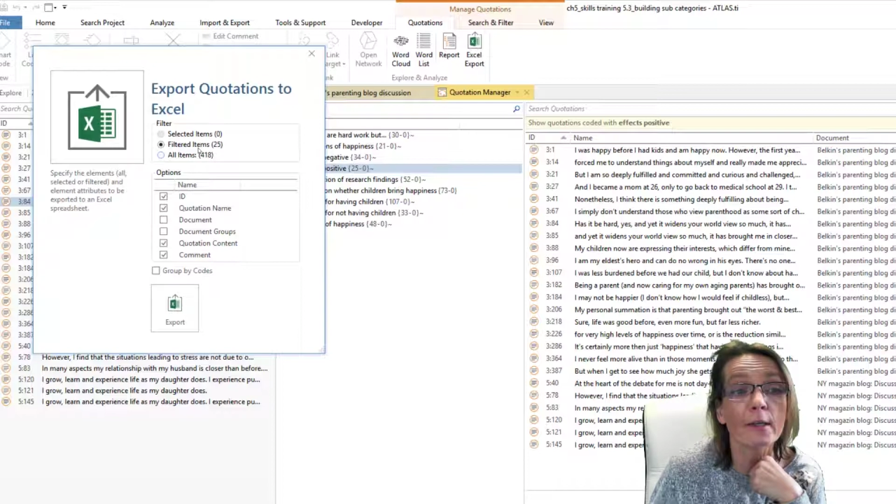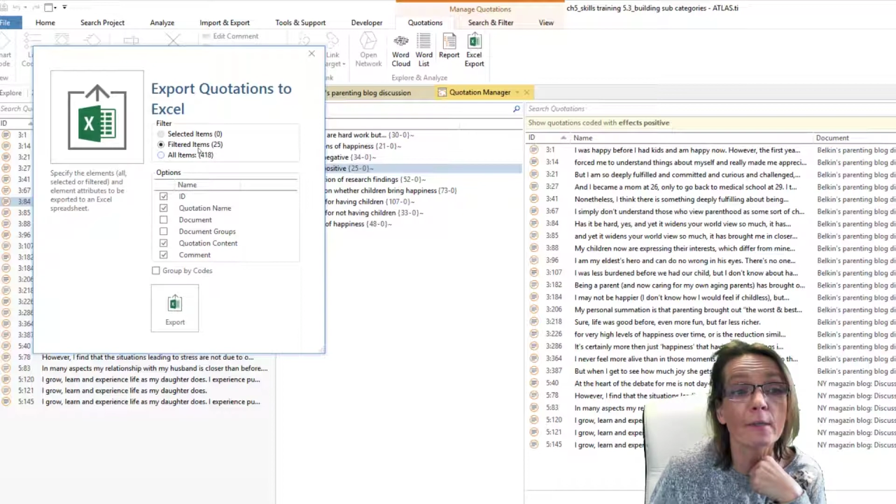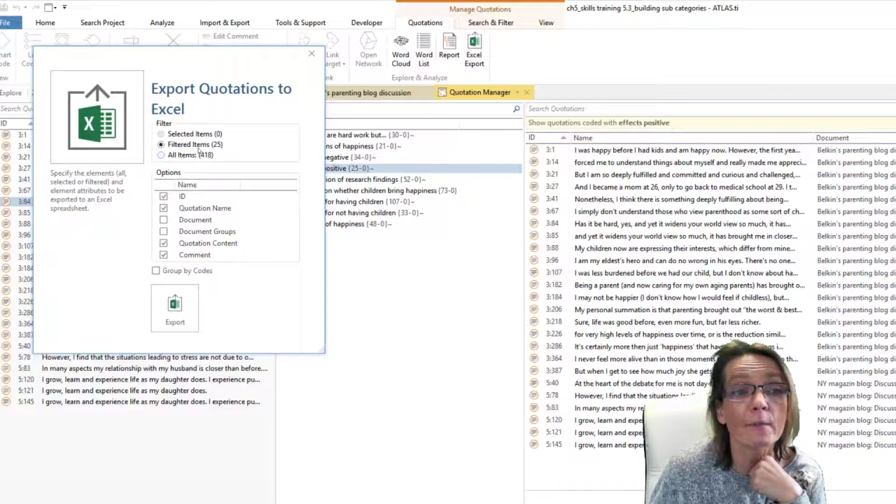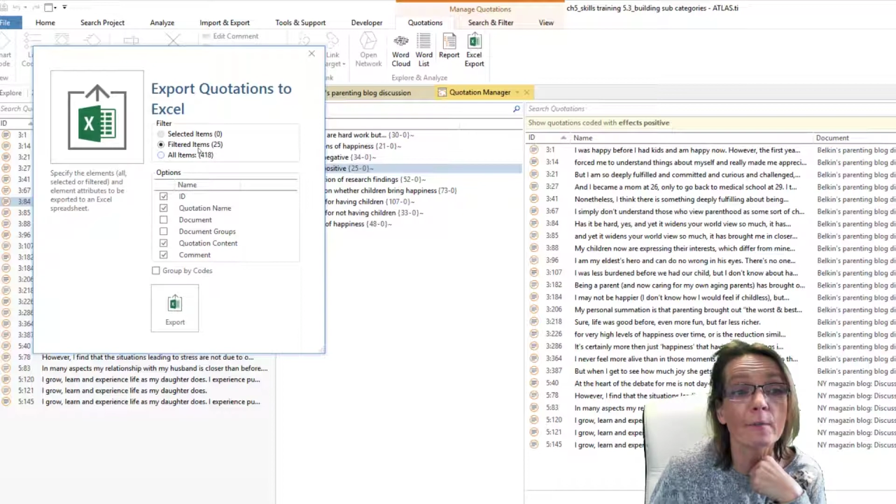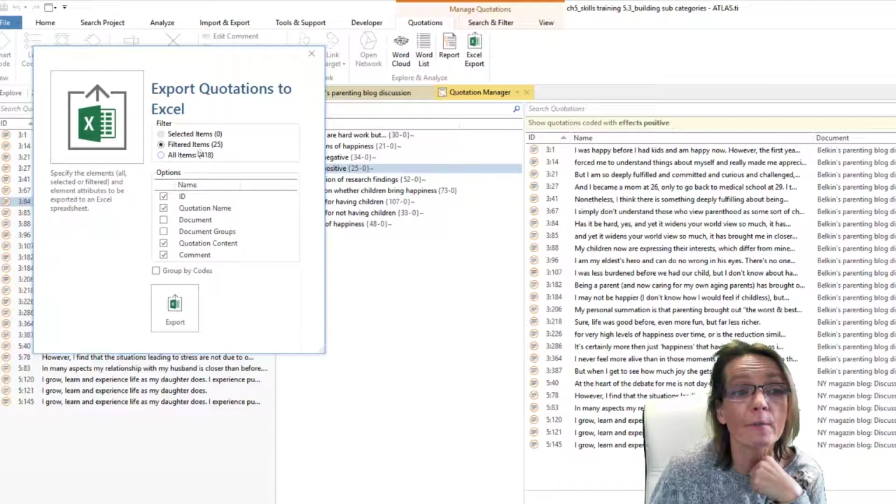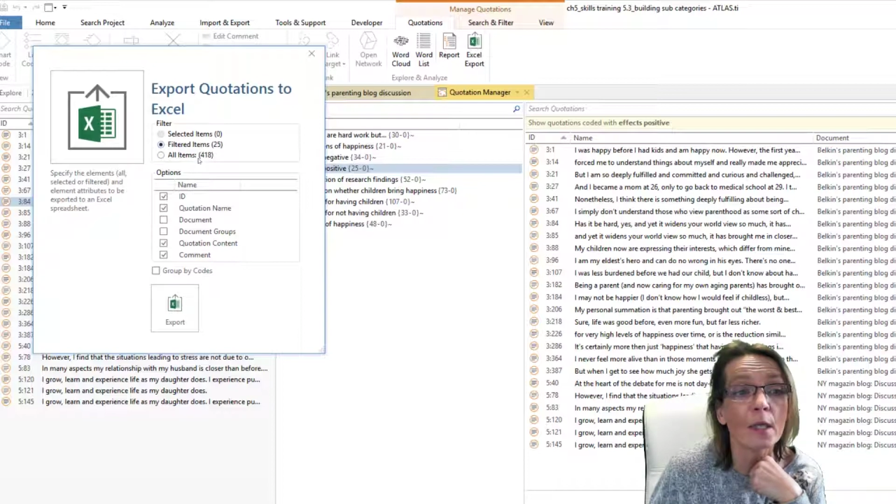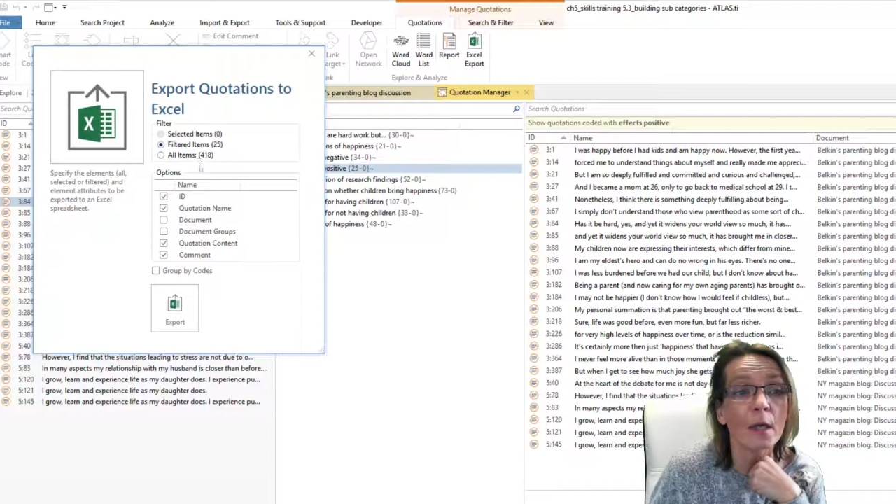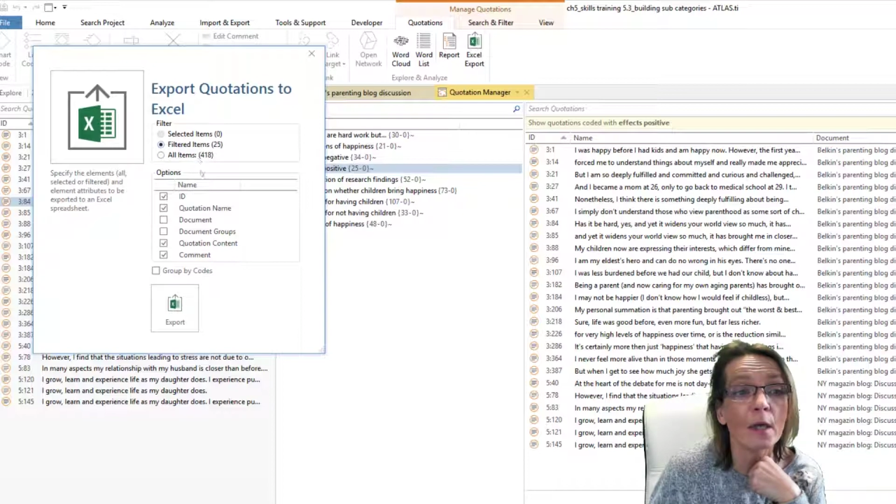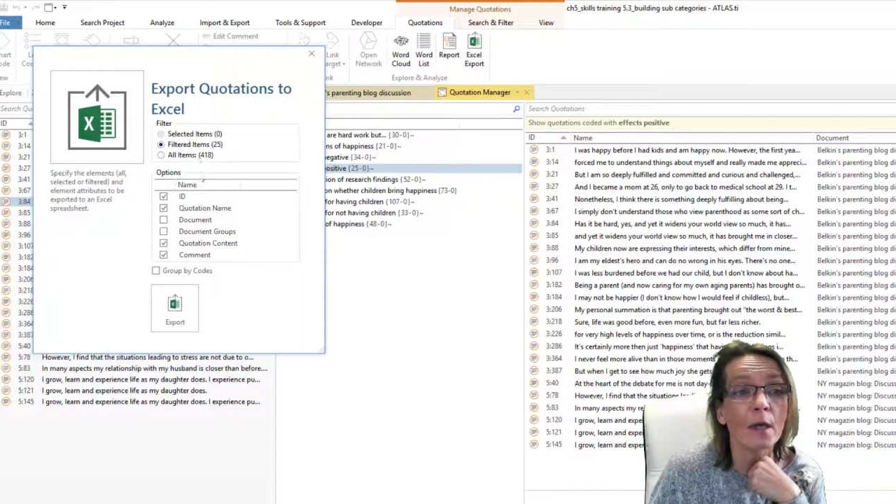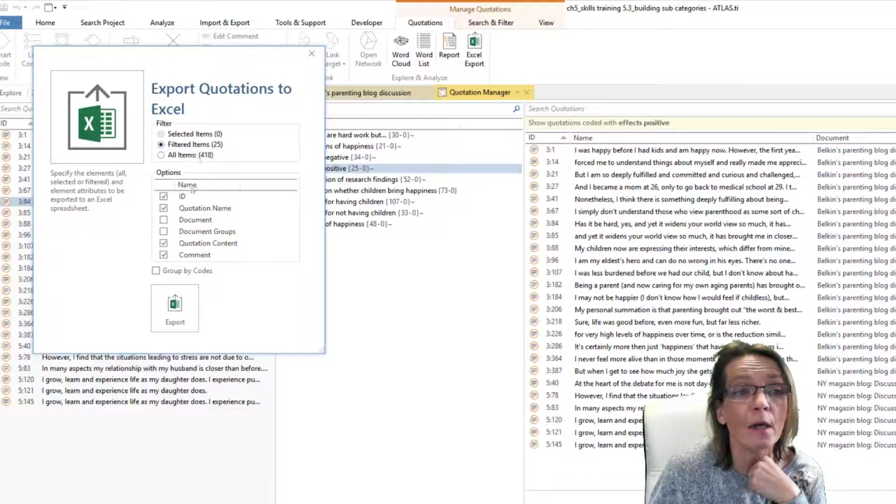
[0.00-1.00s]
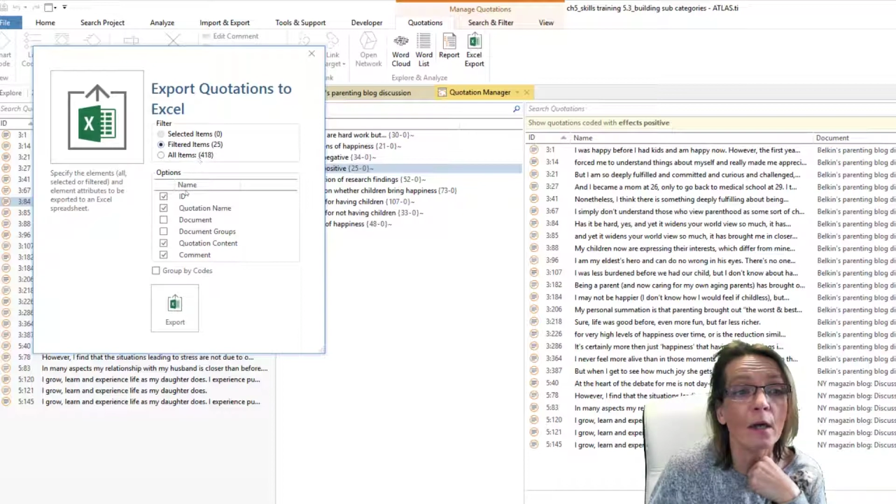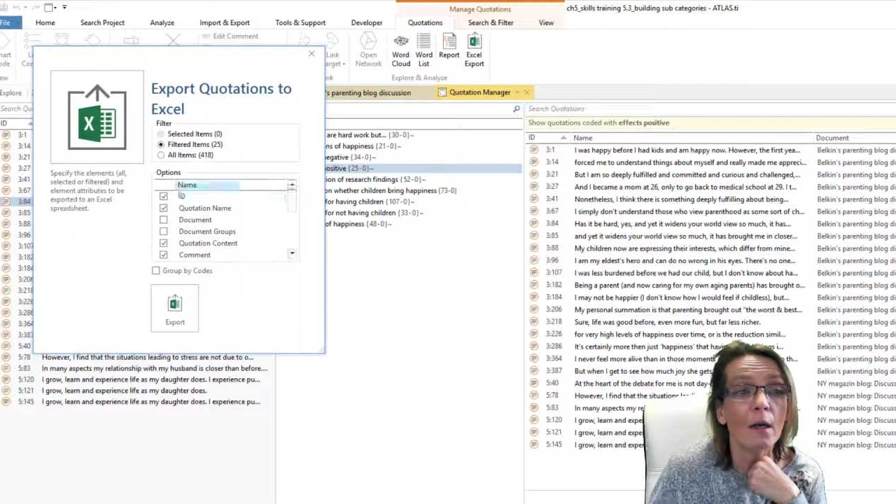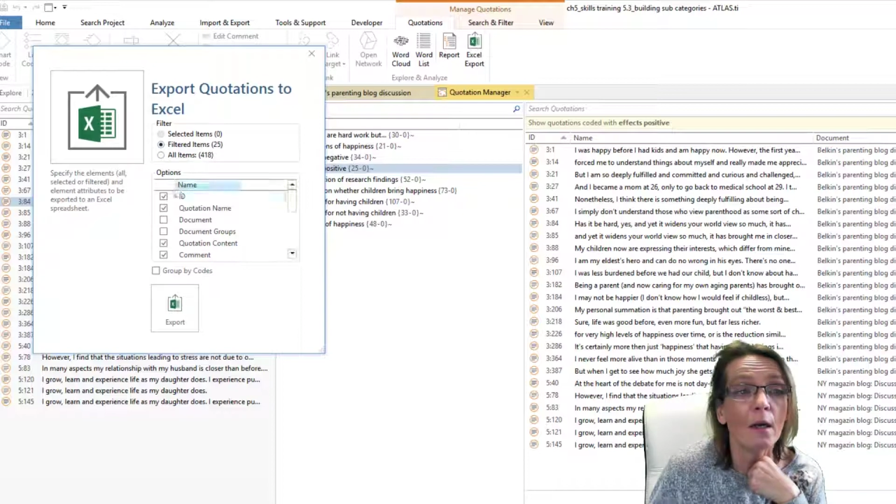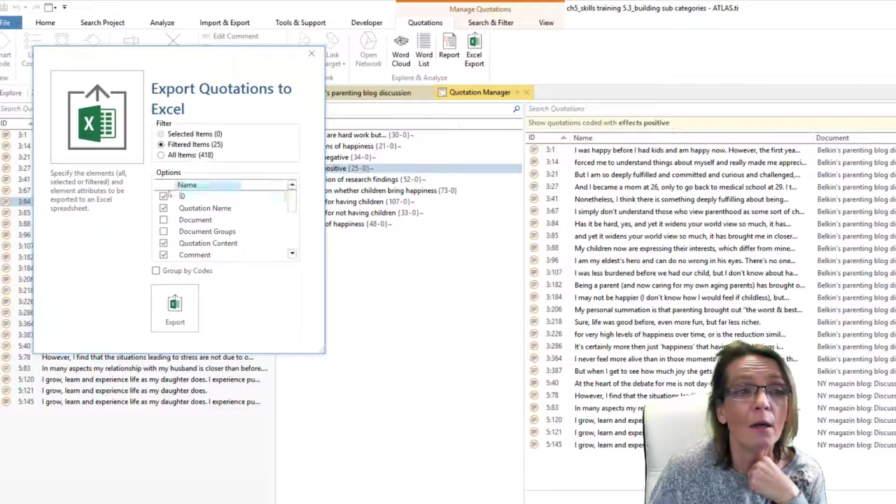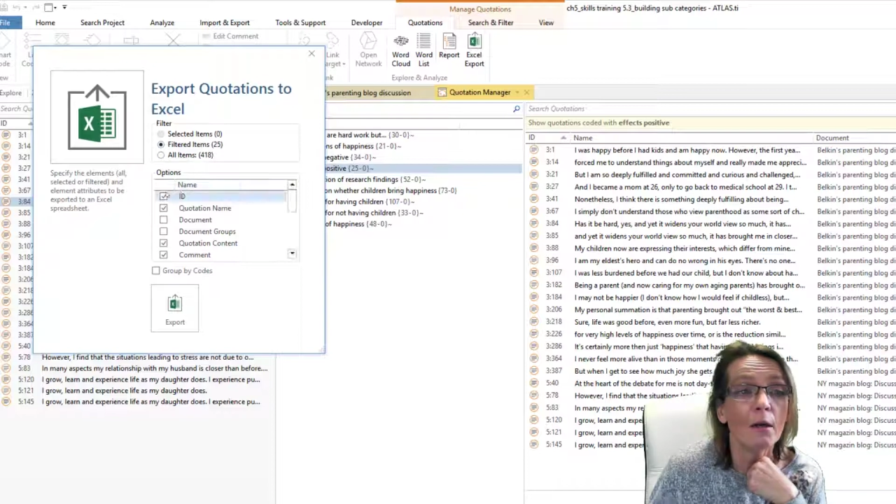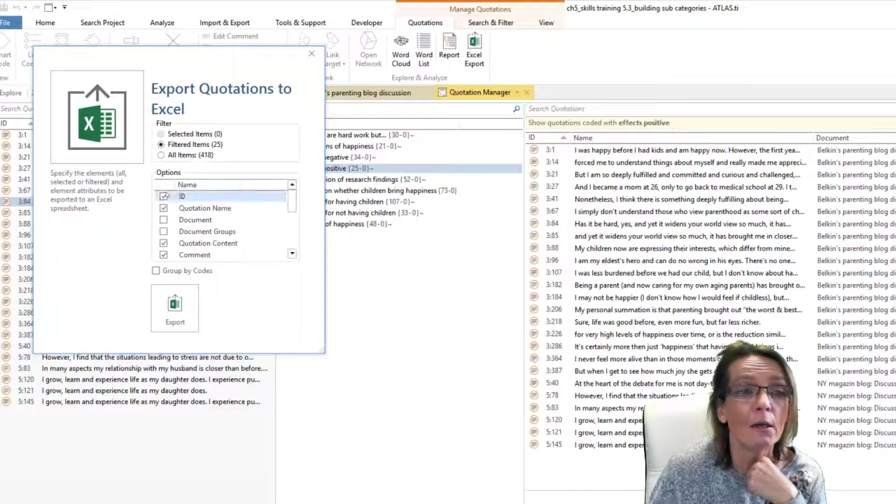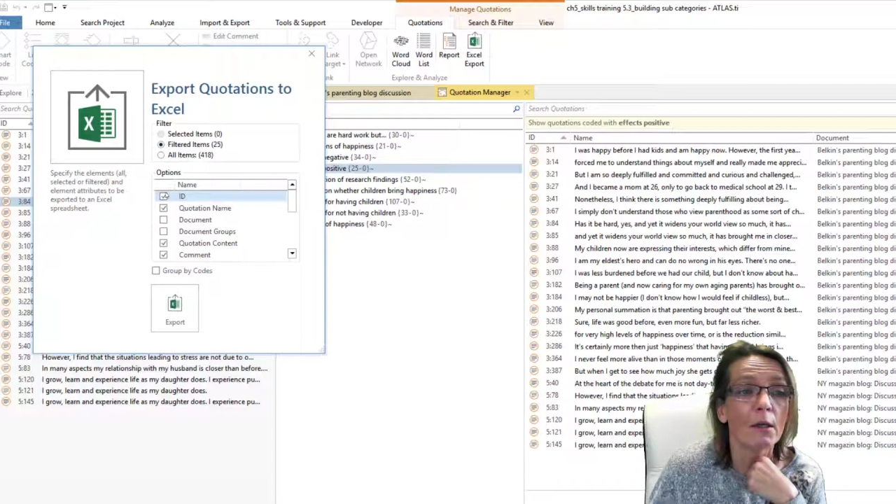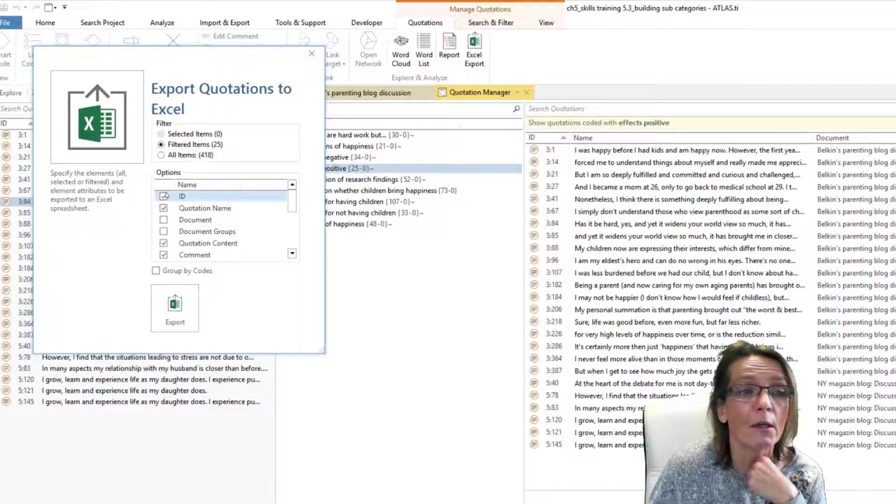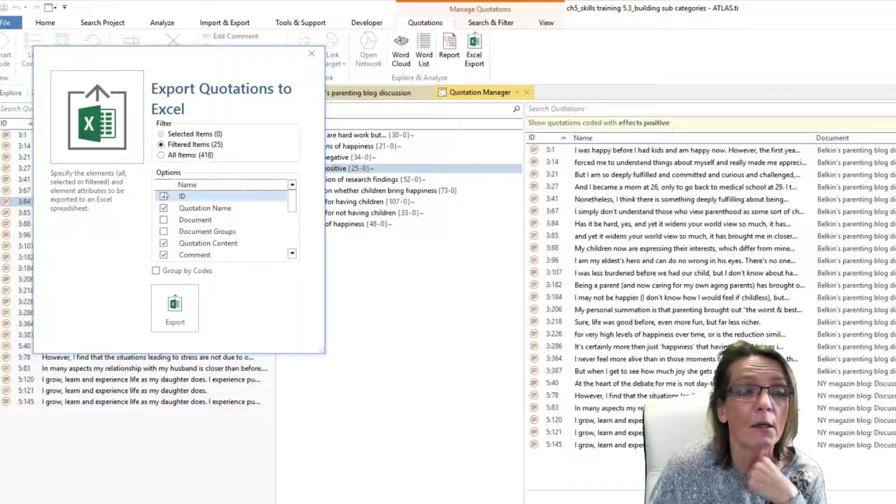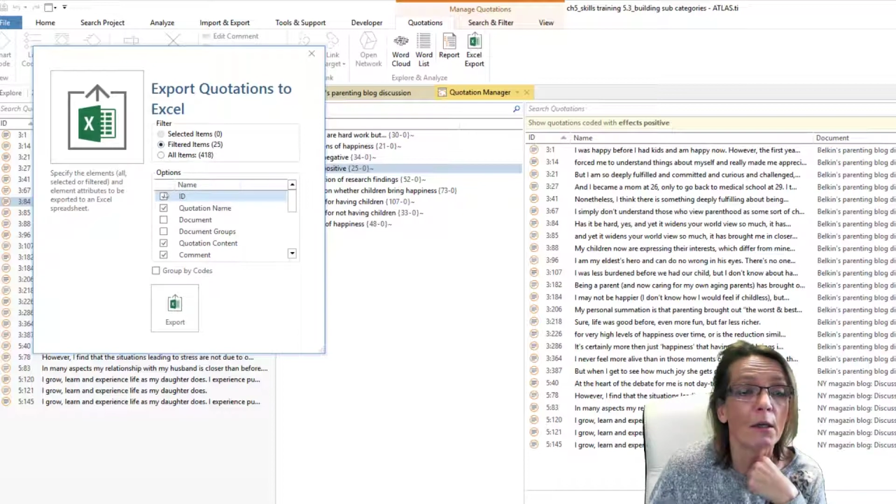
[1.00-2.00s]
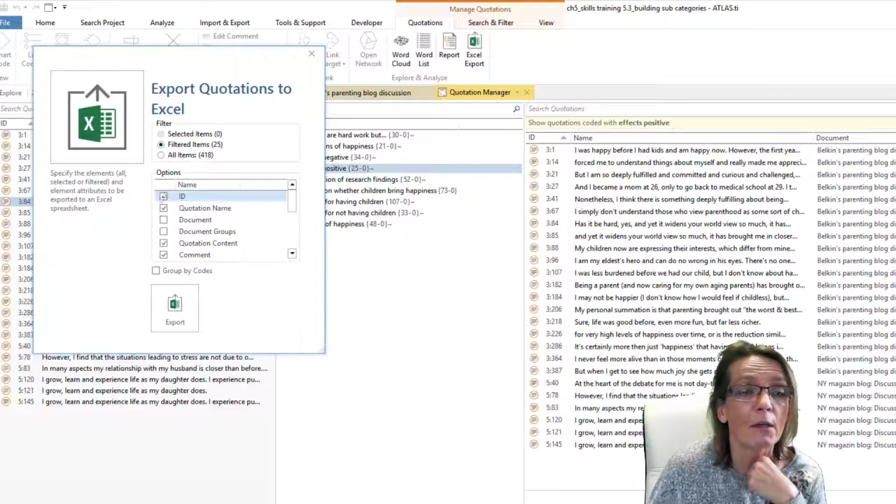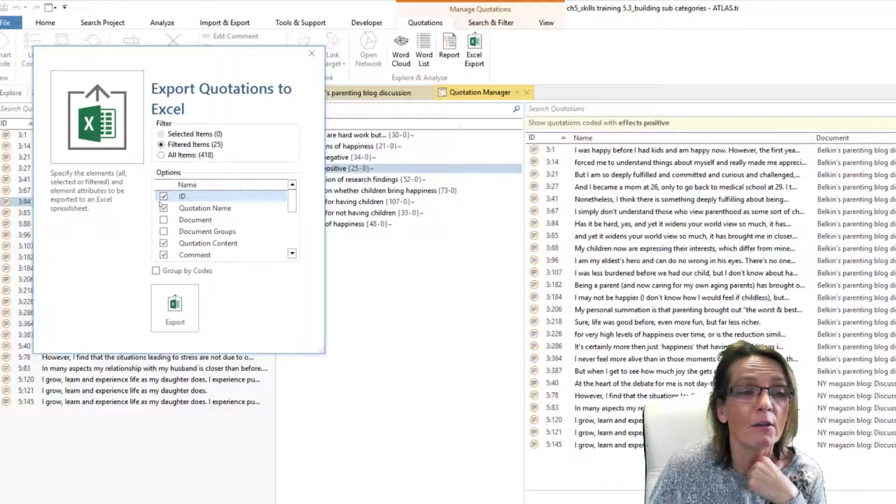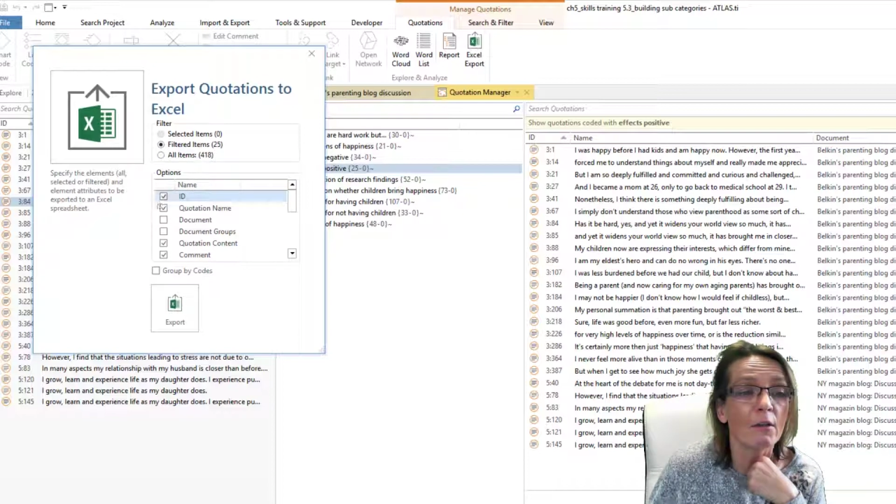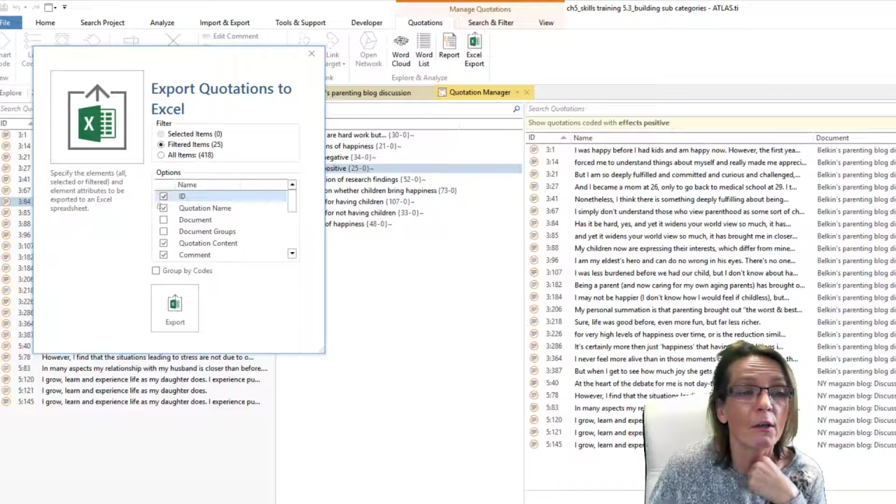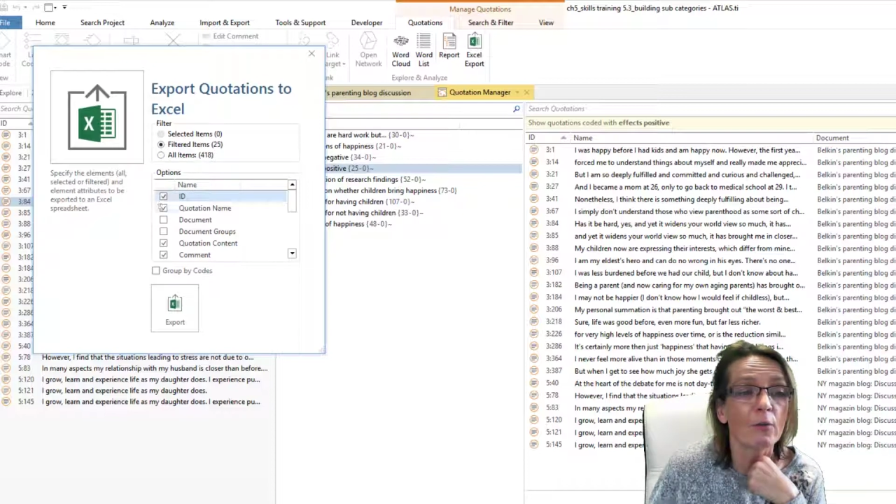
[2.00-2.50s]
items, and